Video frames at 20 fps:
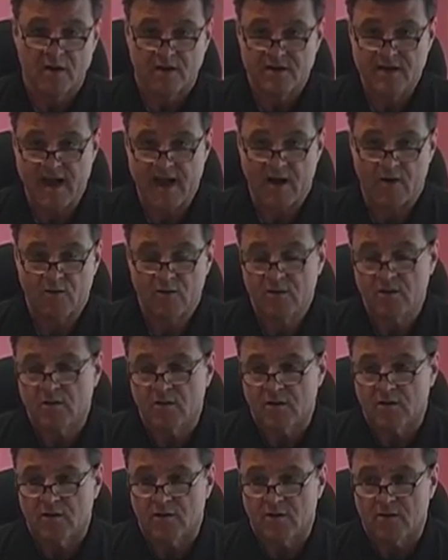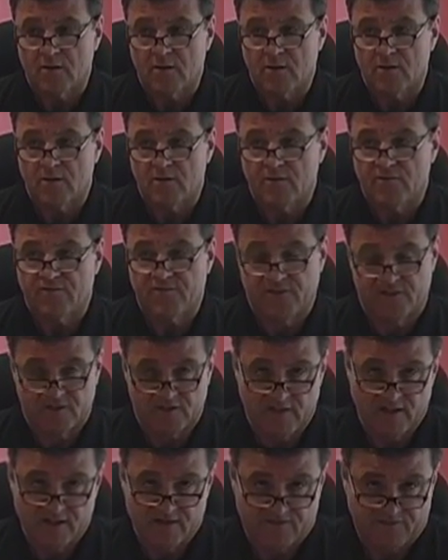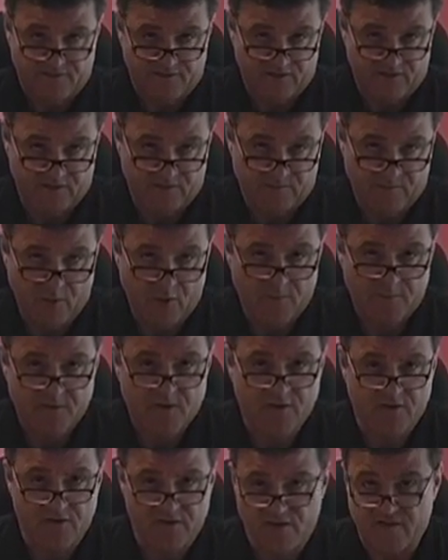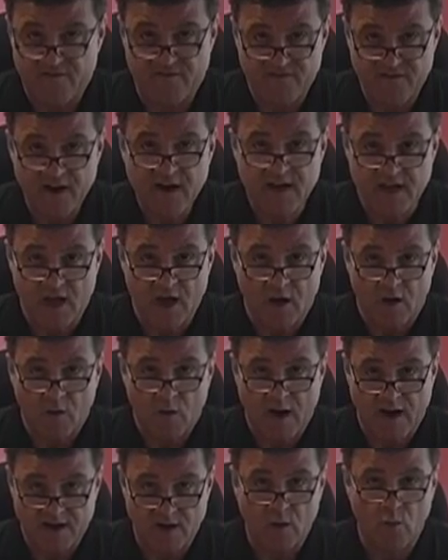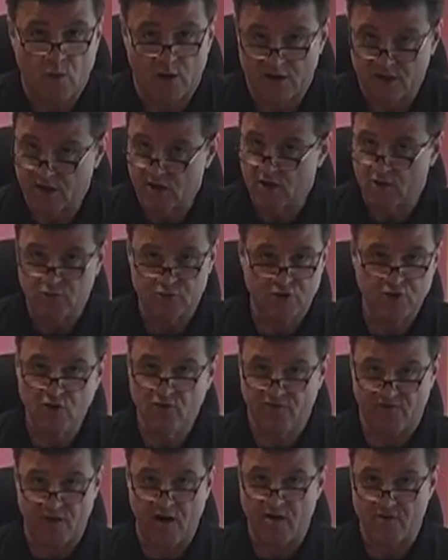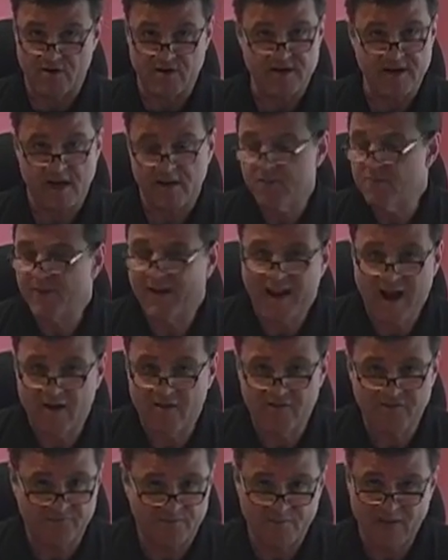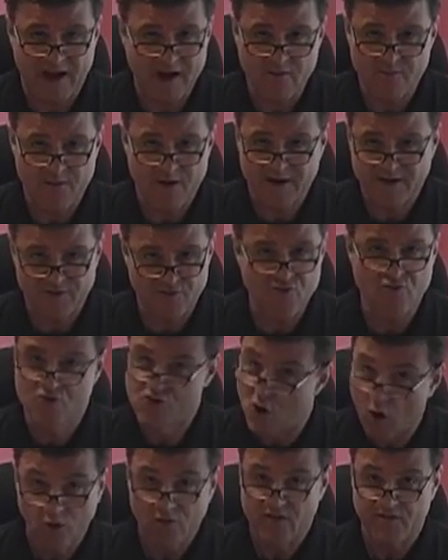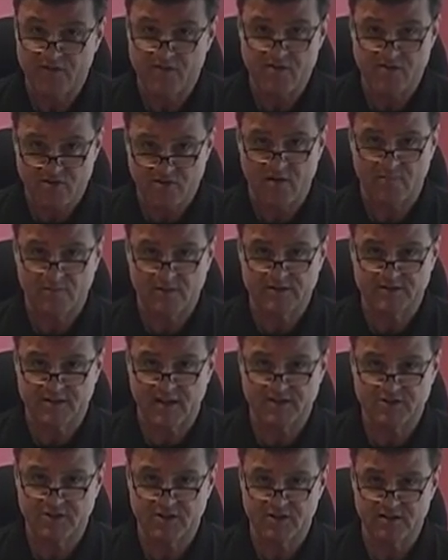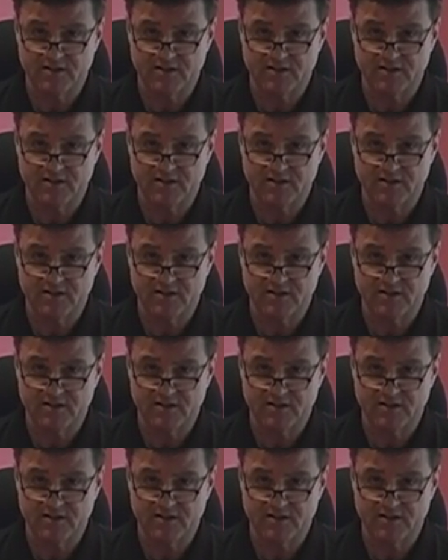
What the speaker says: Now, for the purpose of this video, I don't want to go too far in depth, but how do chiropractors know that their subluxation